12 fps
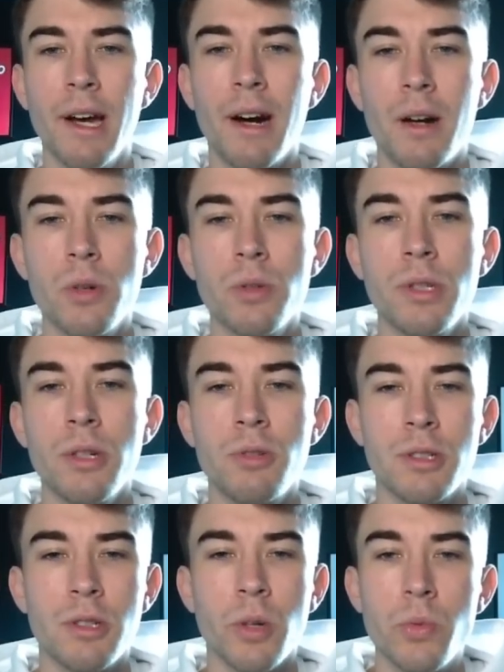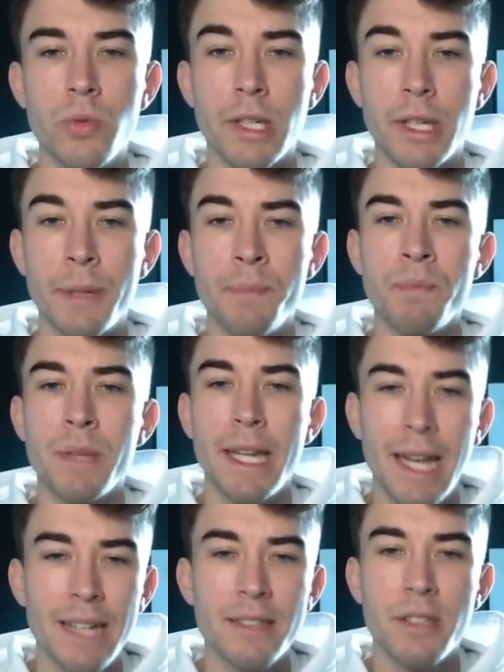I also just don't think he
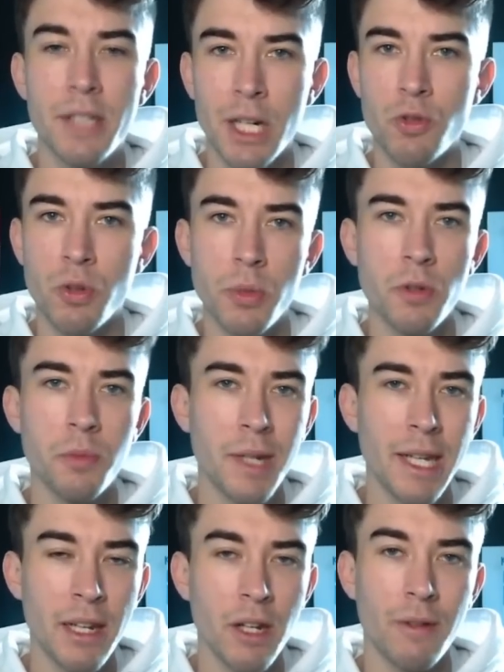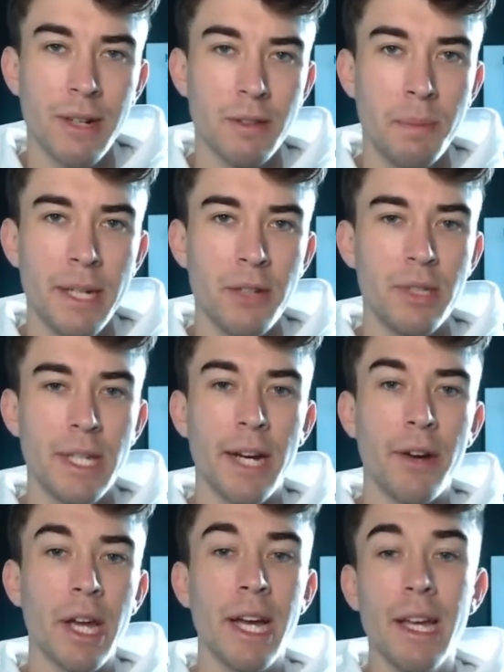has the natural movement in and around the penalty
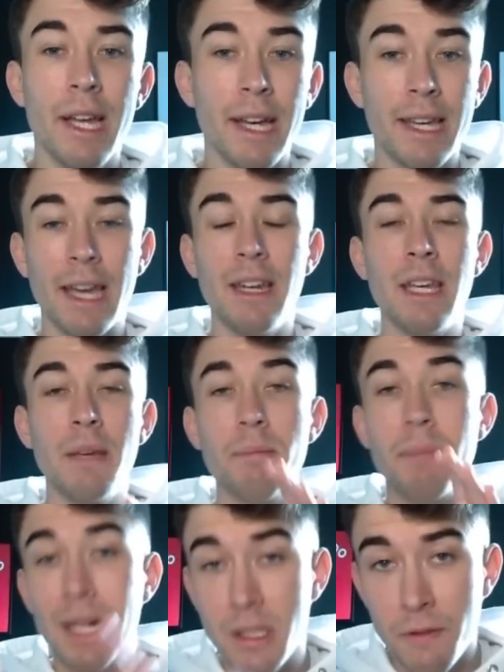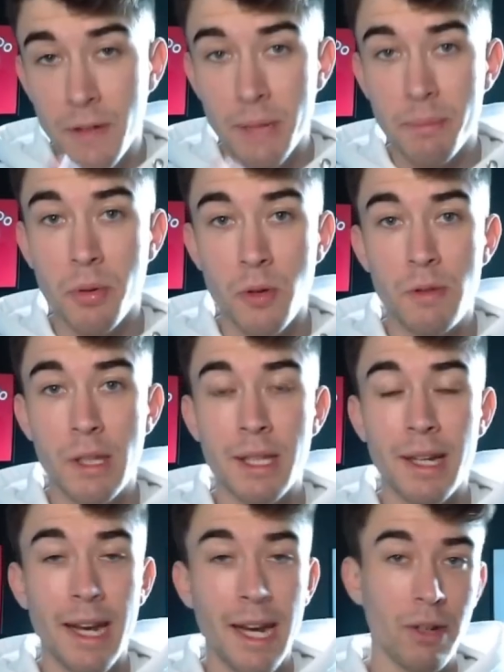area. Again, he massively improved in
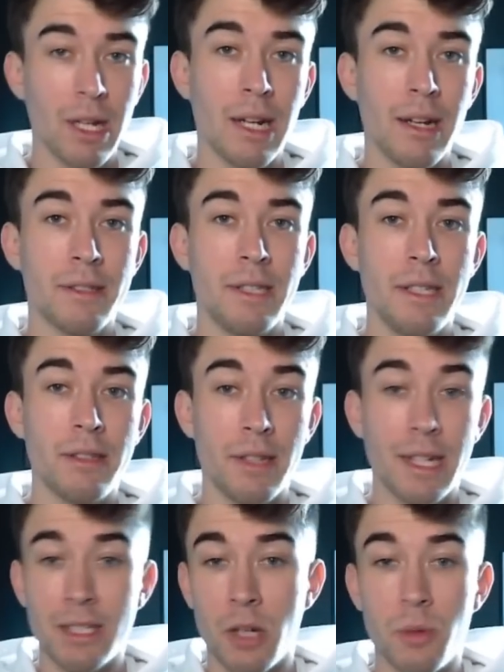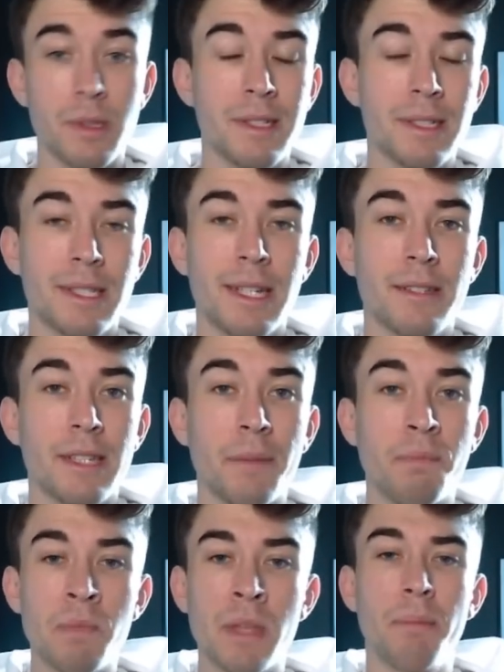that area last season, as I was discussing
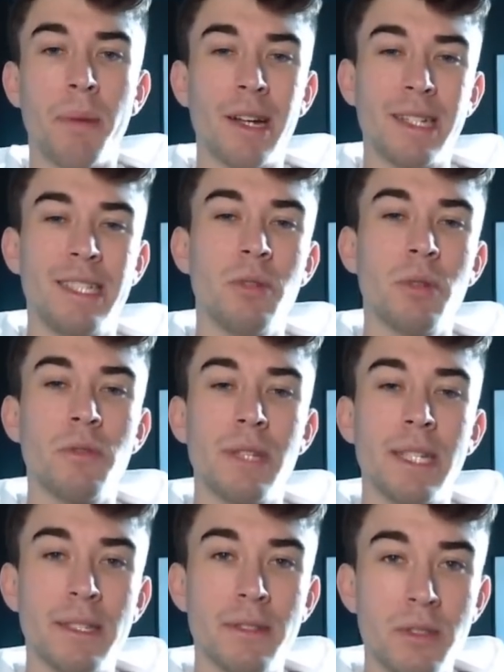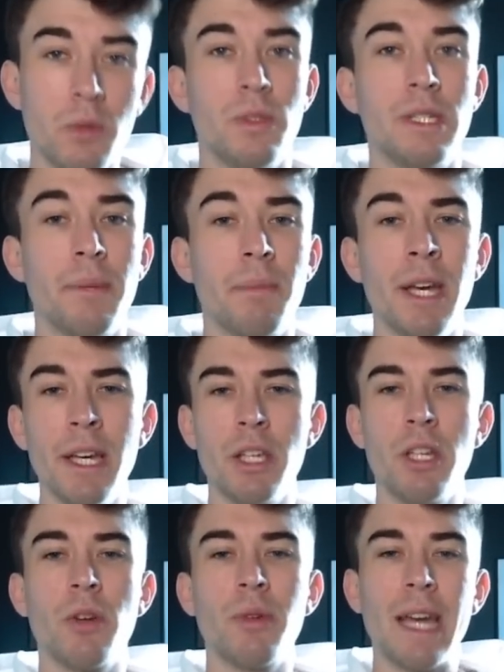but I still don't think it suits him.
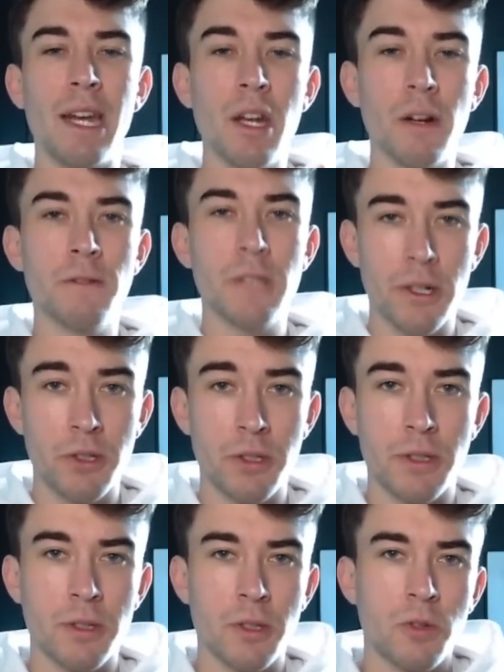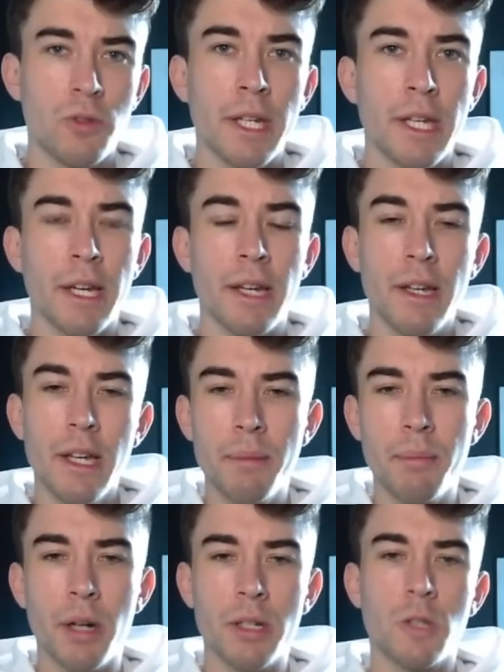You don't get enough touches as a striker.
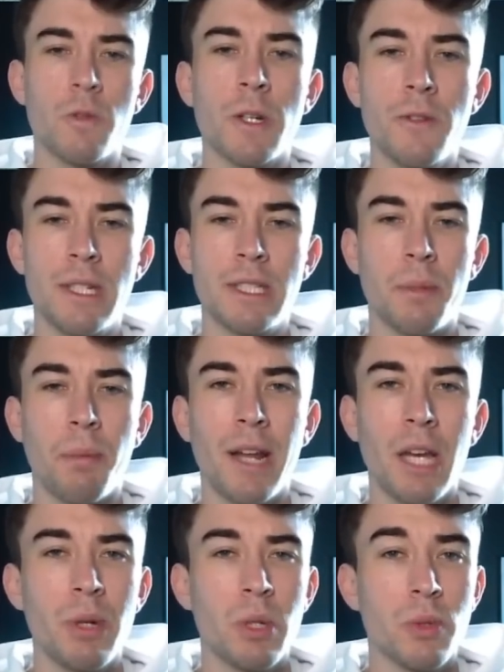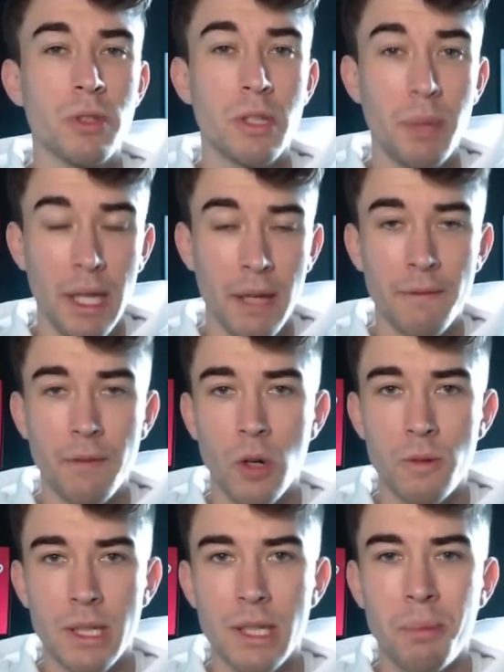Marcus Rashford is a player which wants to be
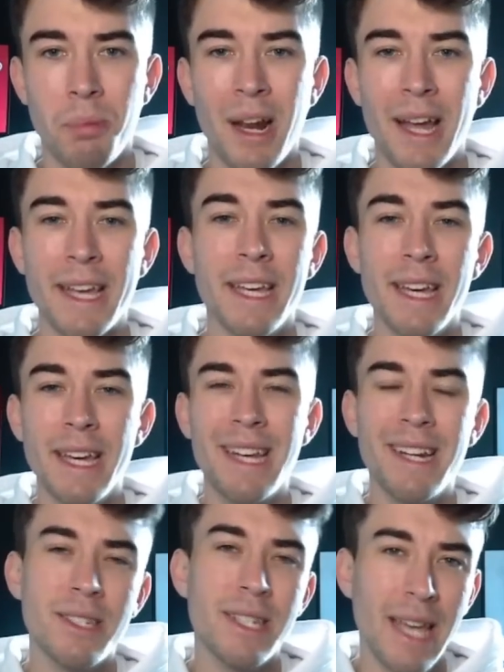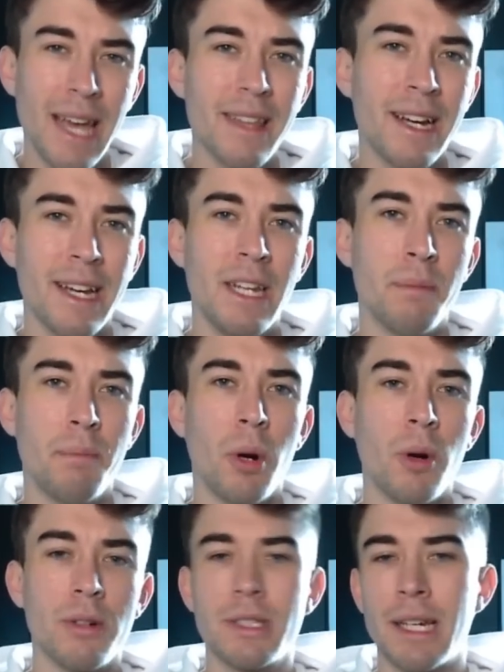involved in the play. He doesn't get that in the
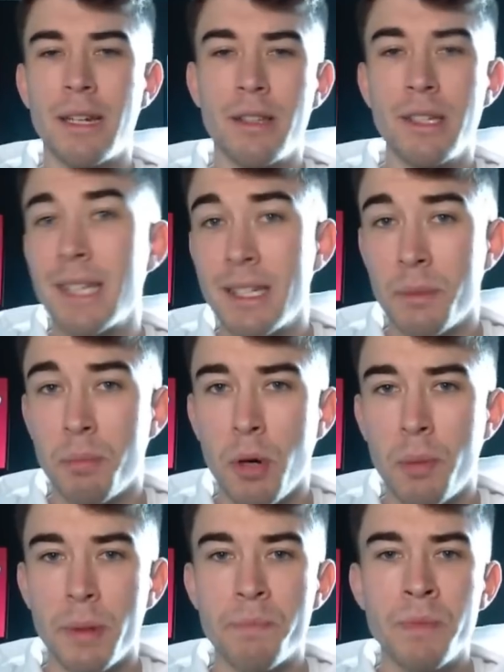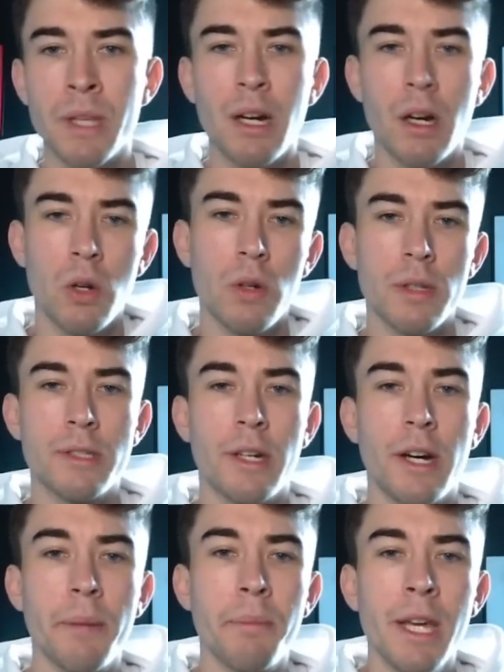box, and I think that is a problem. A lot of the
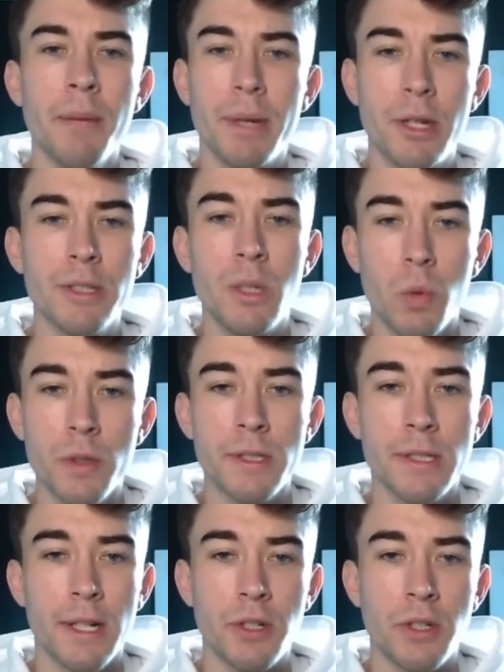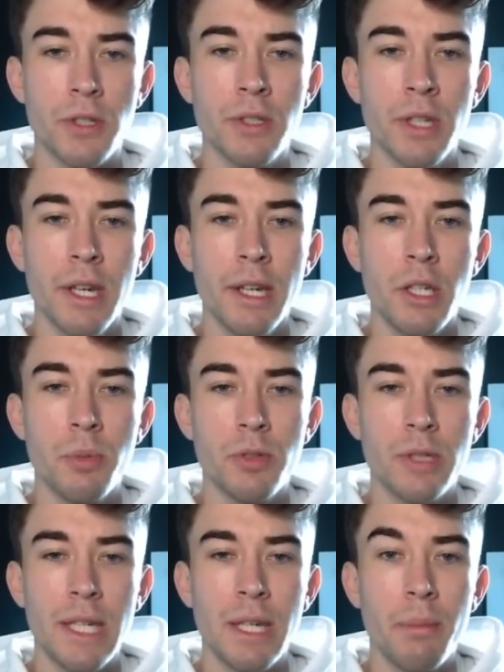time, because he wants touches, you will
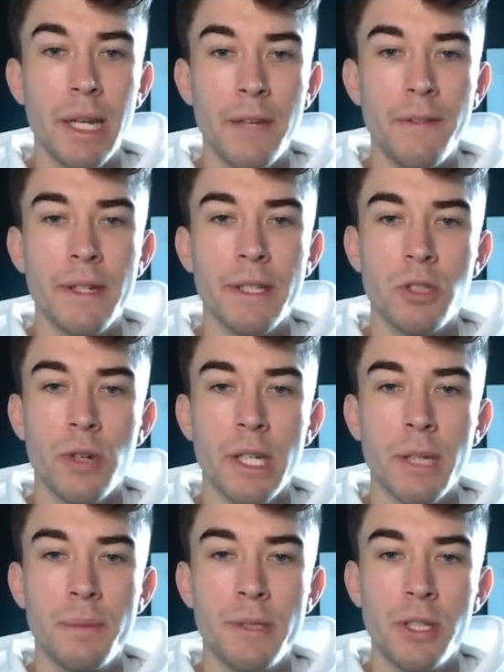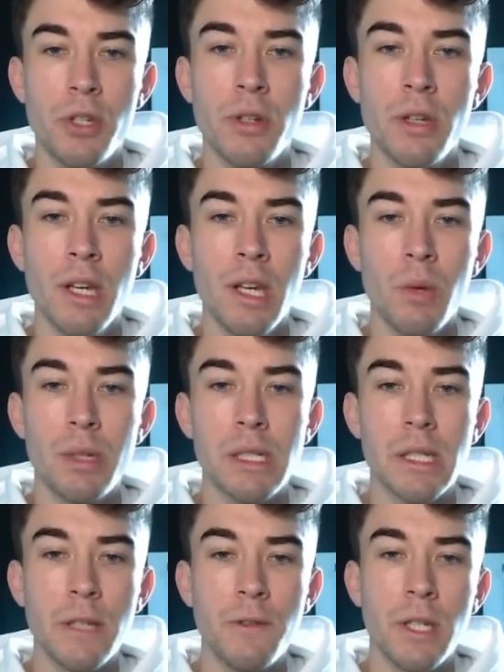see him leaving the striker position, which
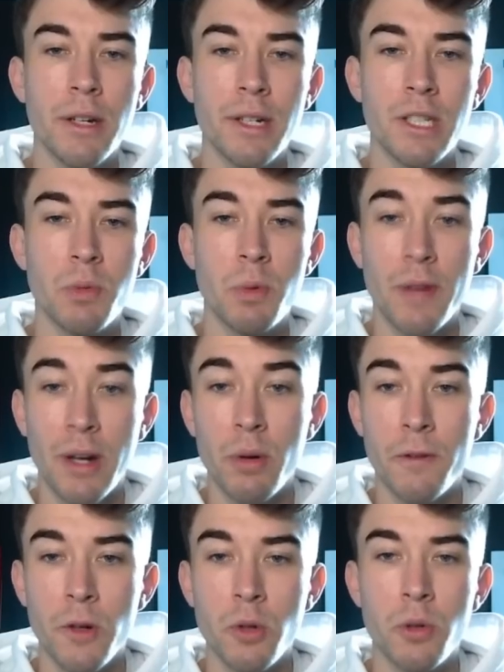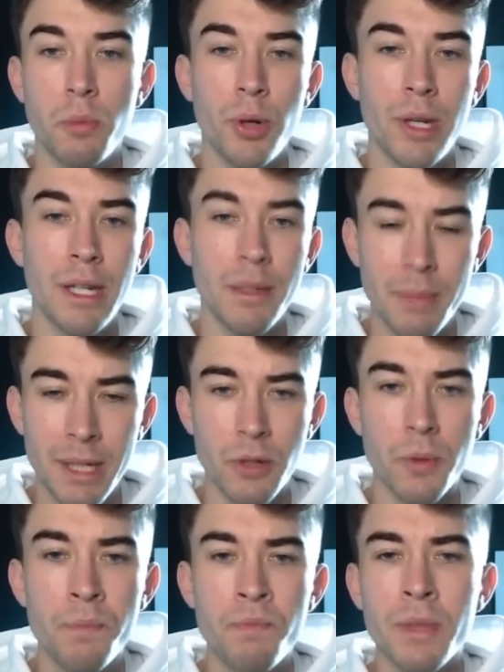leaves United without a focal point in the middle.